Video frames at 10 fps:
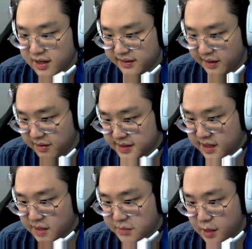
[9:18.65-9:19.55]
Now let's
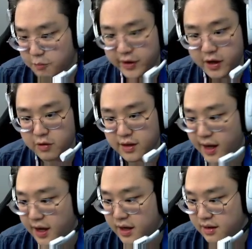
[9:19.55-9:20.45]
say I'm top right now with
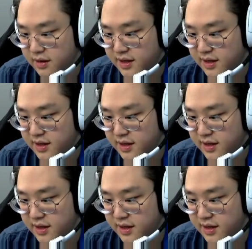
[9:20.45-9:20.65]
Kayn.